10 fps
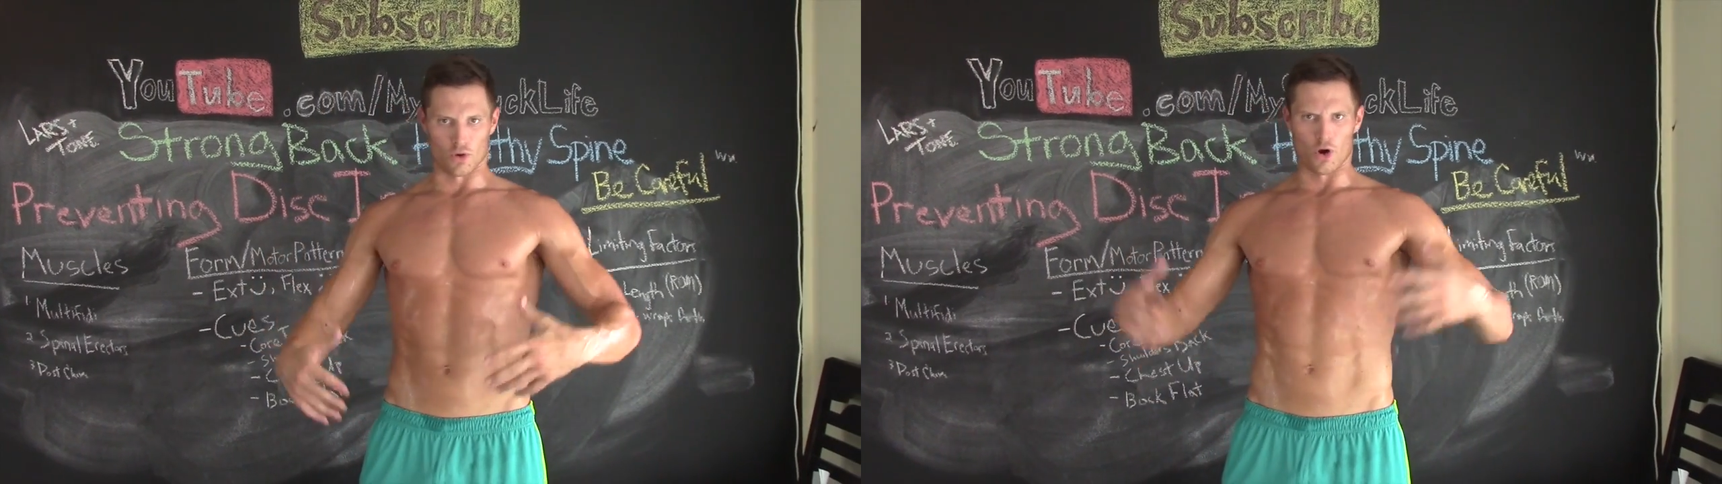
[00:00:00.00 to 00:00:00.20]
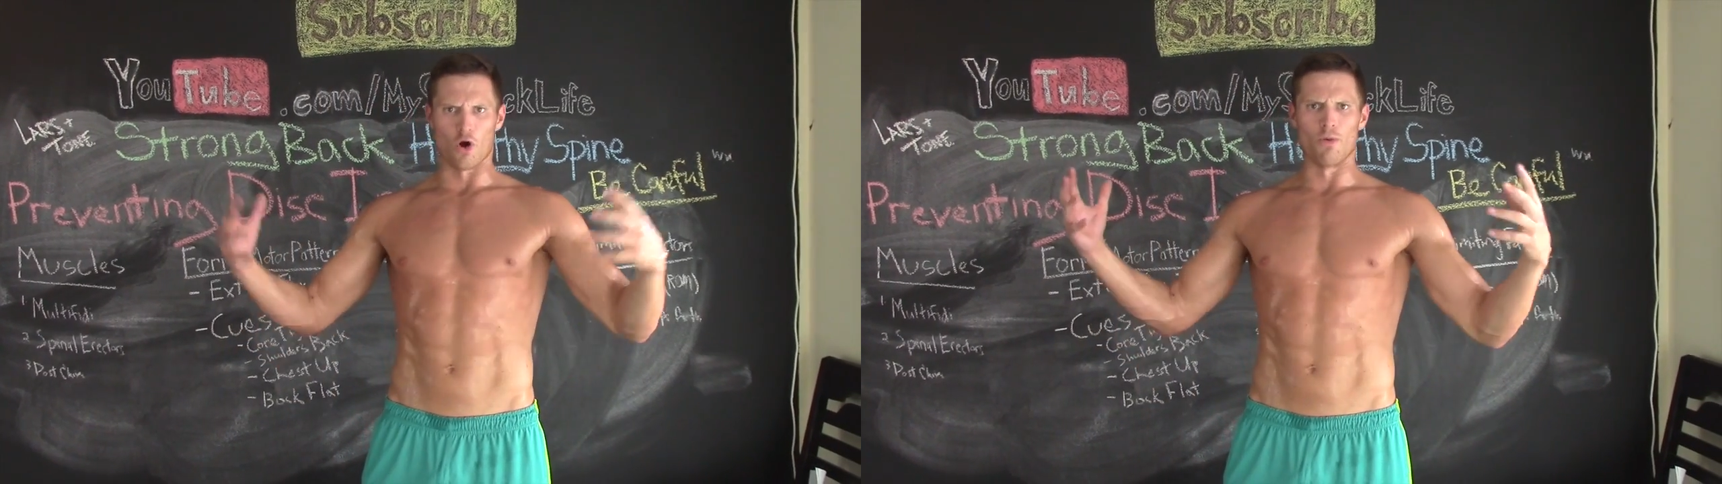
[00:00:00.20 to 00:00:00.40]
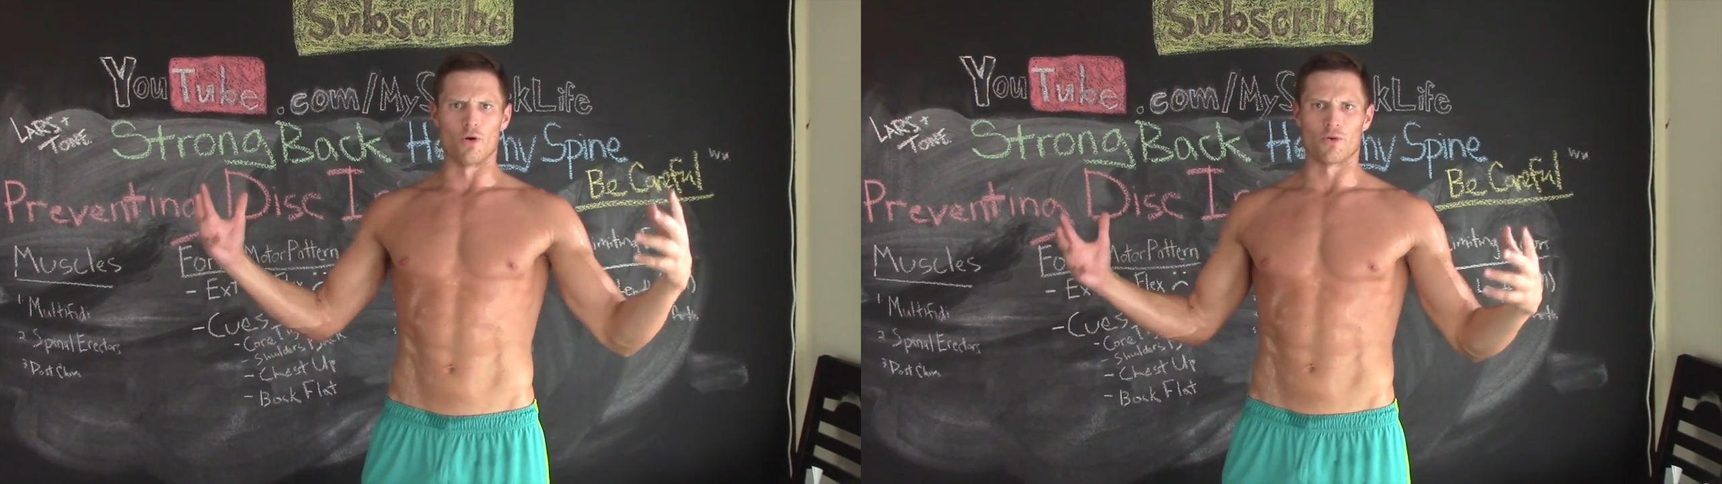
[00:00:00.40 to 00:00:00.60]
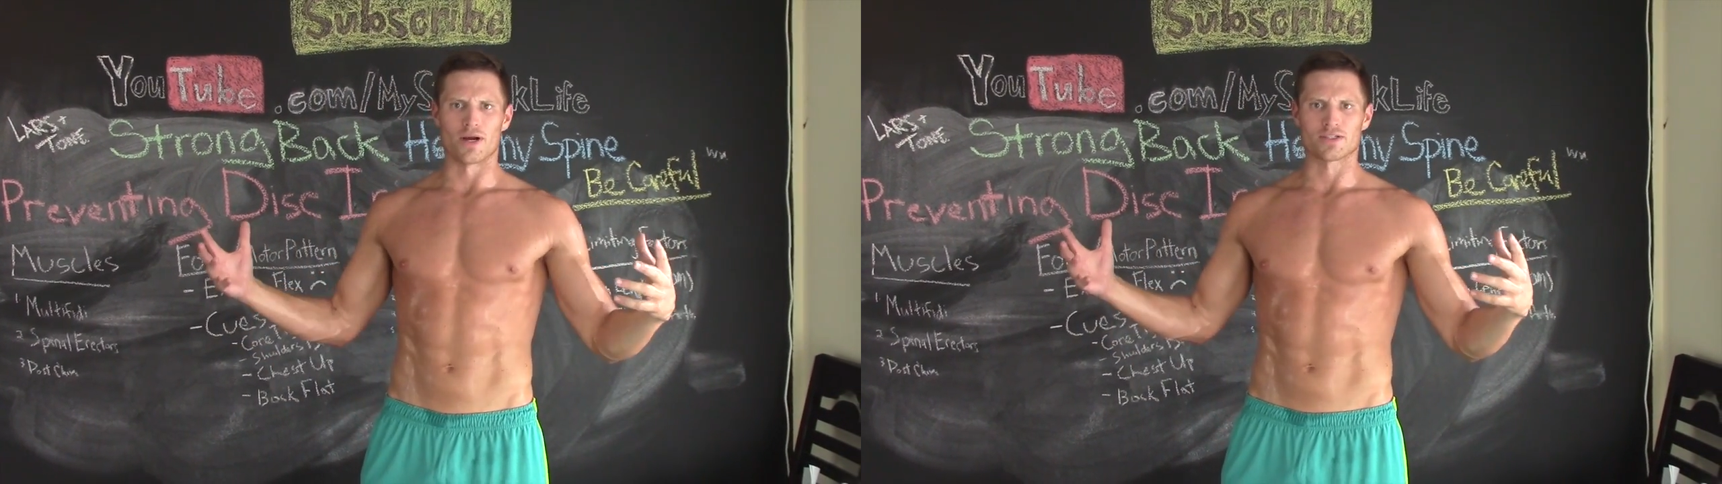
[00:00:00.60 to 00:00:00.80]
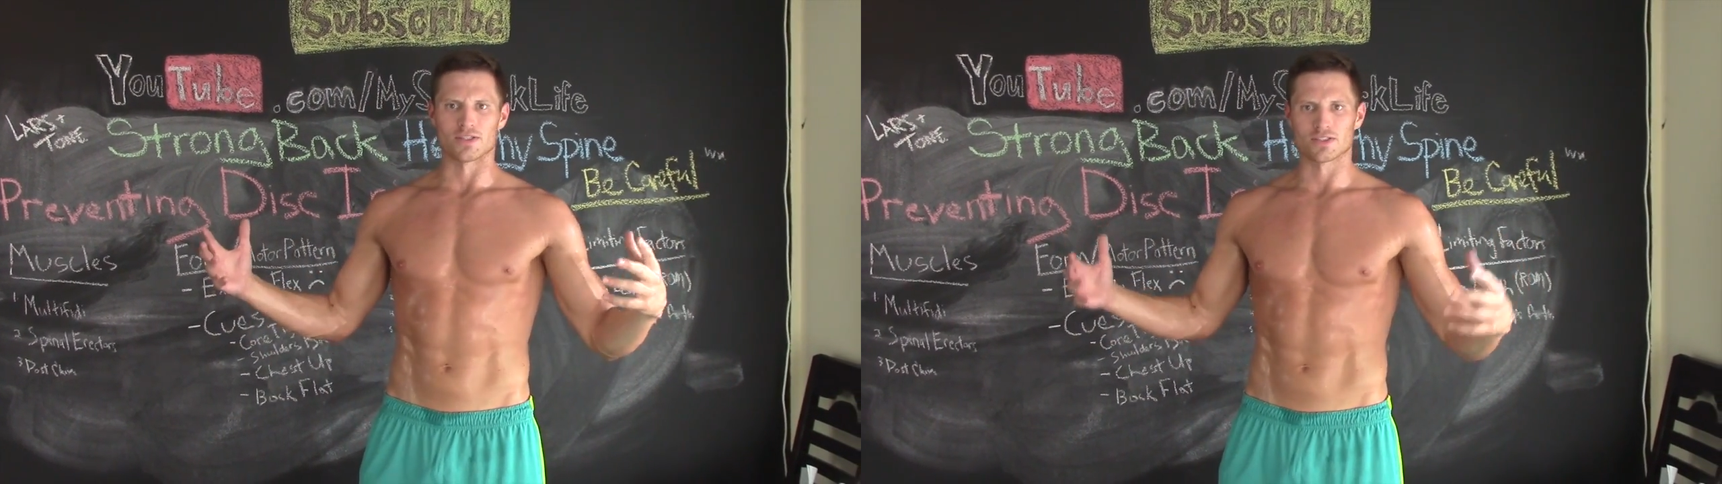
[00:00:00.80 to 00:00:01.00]
We're Homo
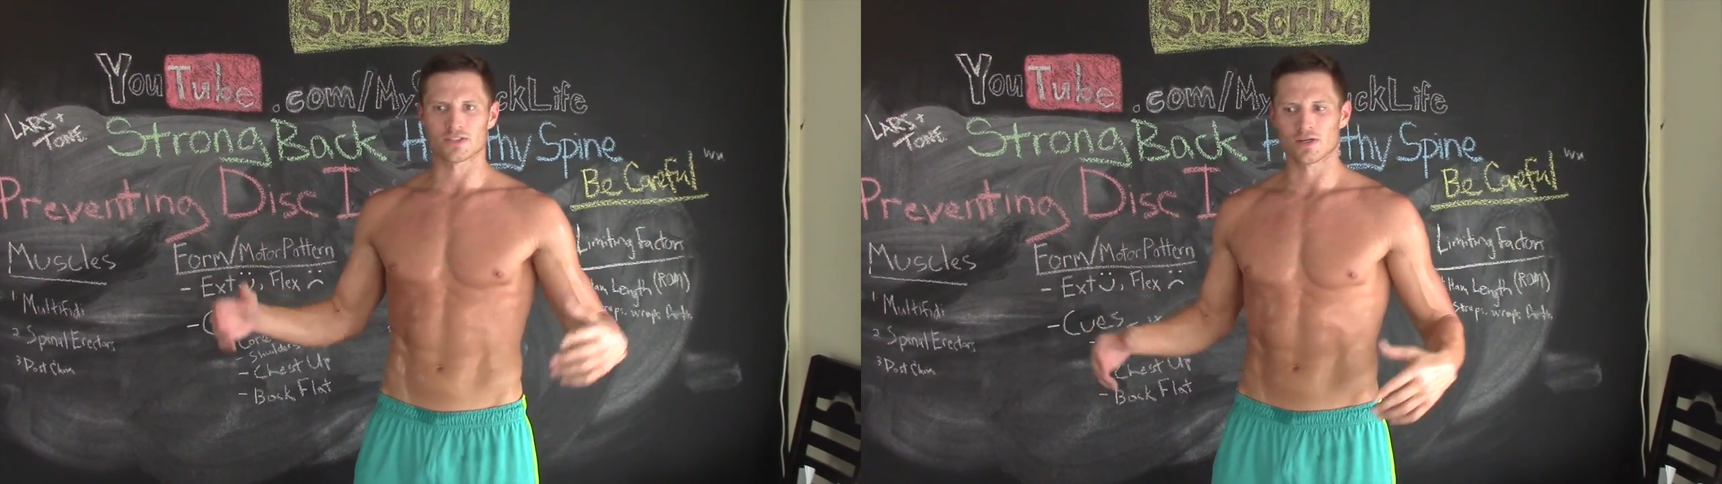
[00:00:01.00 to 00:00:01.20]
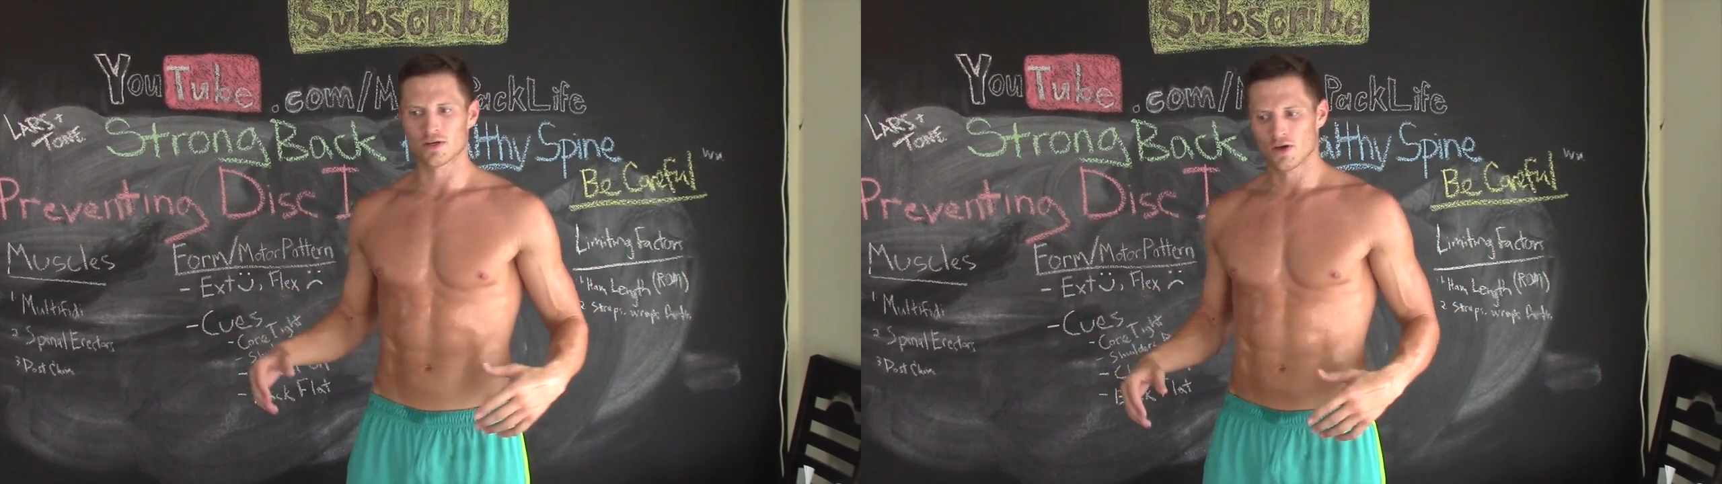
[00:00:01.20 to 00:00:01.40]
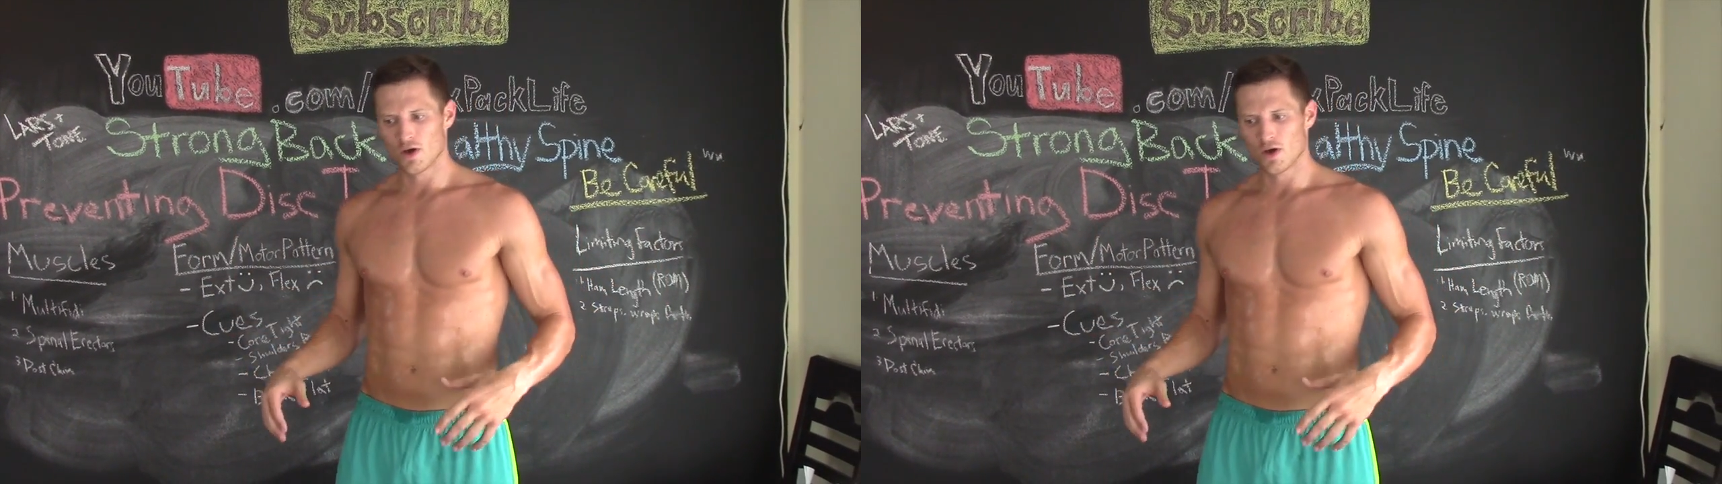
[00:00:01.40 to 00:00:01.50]
erectus.